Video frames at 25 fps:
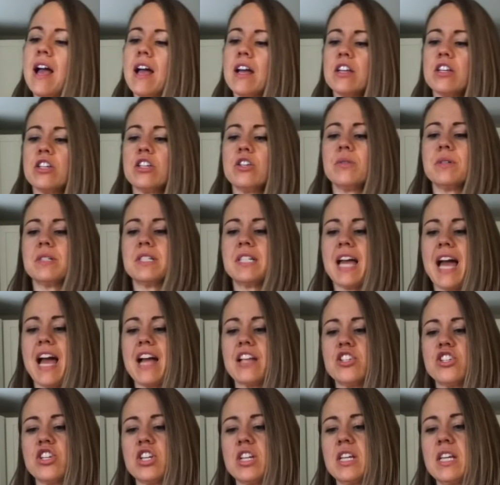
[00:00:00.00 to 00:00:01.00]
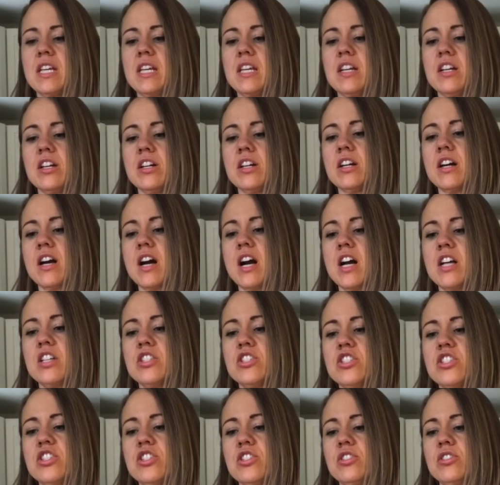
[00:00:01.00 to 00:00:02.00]
You attach it here
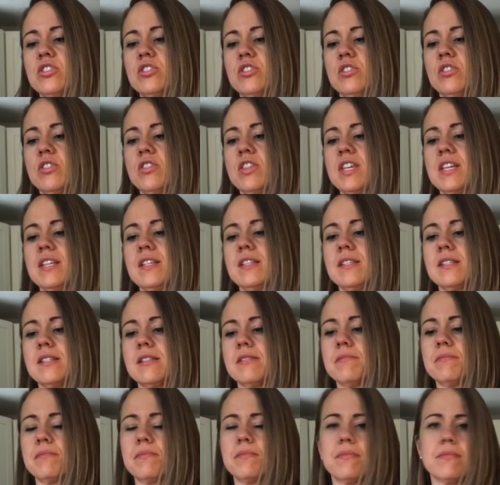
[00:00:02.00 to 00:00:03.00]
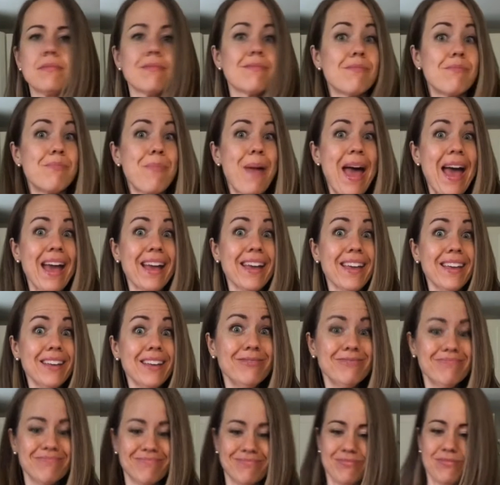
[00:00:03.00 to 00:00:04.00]
onto this peg,
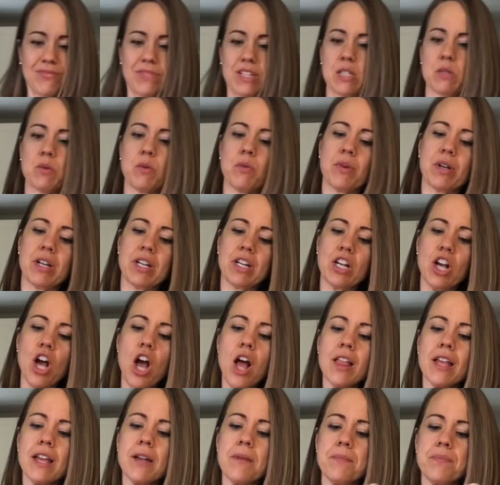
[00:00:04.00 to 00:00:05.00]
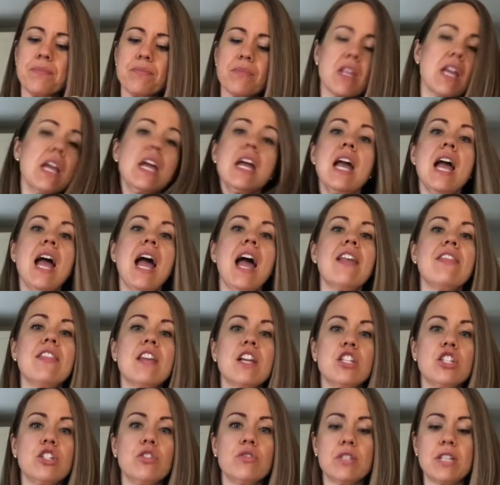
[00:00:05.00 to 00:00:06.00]
that's what we're gonna call it, and then
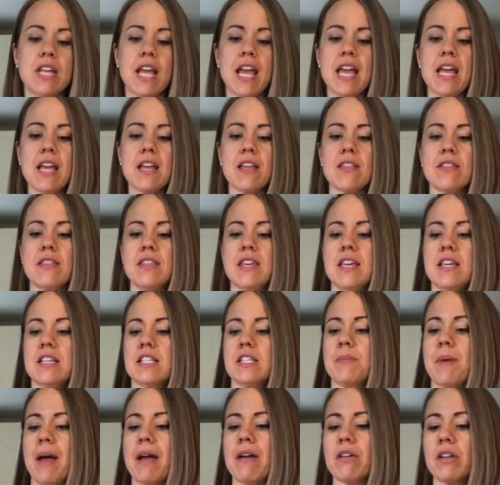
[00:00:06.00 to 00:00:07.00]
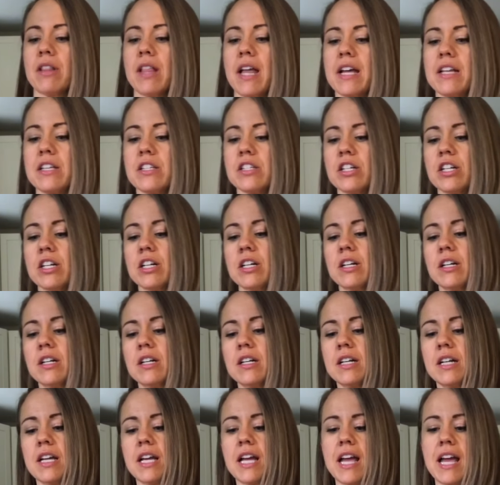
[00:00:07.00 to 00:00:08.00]
you take the spiralizer
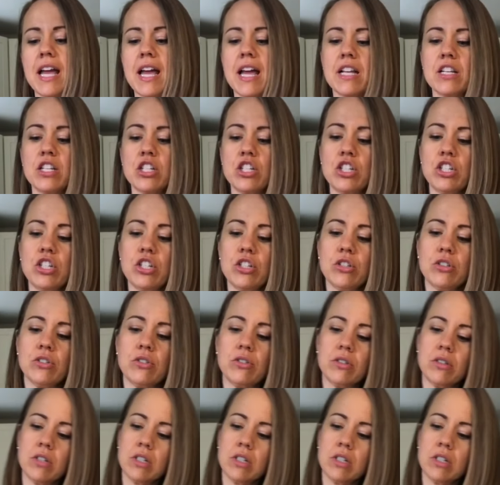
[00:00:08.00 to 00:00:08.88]
and you